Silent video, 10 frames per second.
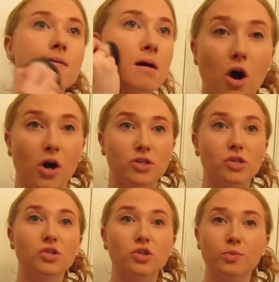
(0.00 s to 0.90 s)
Also
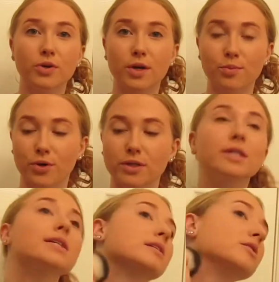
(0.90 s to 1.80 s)
super
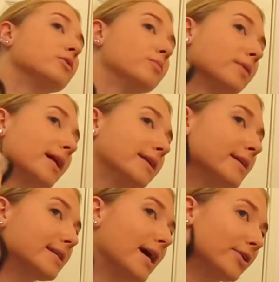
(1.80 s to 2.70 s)
important is to blend
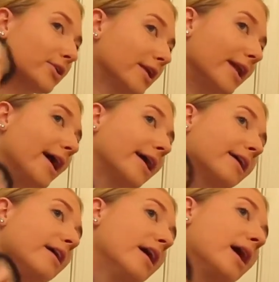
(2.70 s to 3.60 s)
it down your neck.
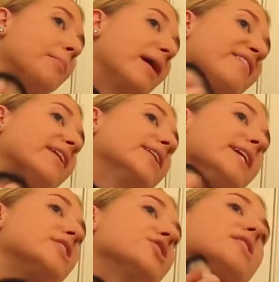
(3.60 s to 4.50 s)
My
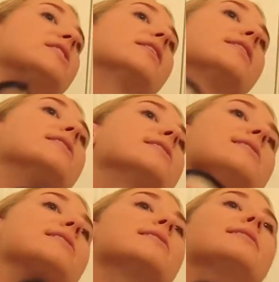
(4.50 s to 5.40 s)
foundation is
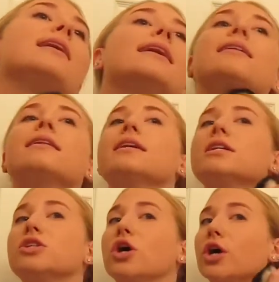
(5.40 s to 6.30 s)
slightly
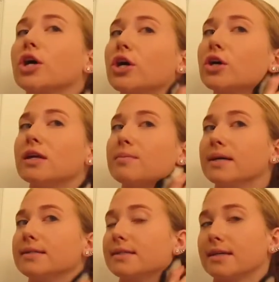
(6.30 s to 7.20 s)
darker than
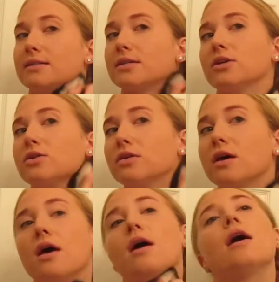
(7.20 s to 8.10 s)
my skin tone
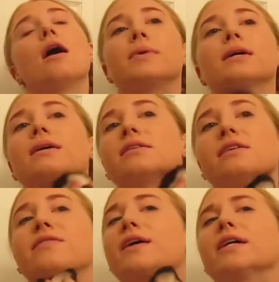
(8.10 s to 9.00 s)
because
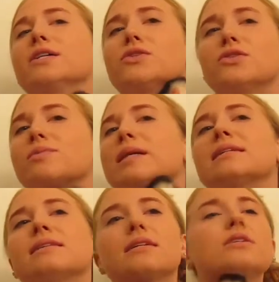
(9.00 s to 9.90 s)
if I use my
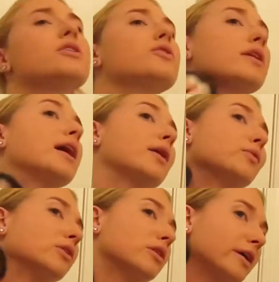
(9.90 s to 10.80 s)
skin tone, I
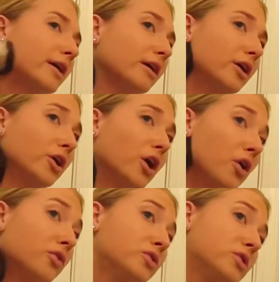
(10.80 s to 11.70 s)
would look like a
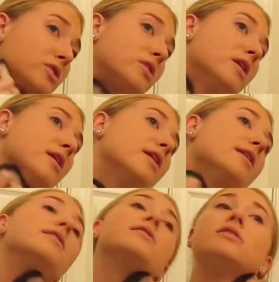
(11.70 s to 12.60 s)
ghost.
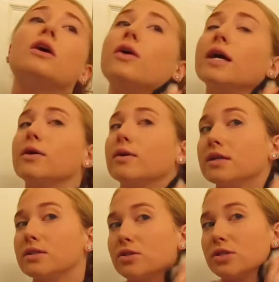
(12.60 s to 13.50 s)
So
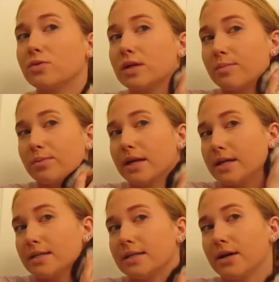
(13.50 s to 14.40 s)
anyways, you just want to blend
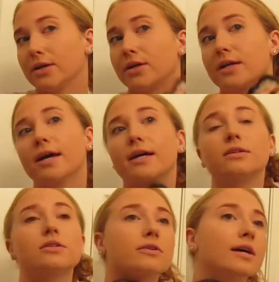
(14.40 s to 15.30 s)
it down your neck
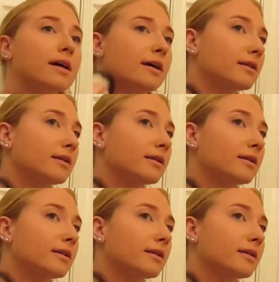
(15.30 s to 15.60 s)
so that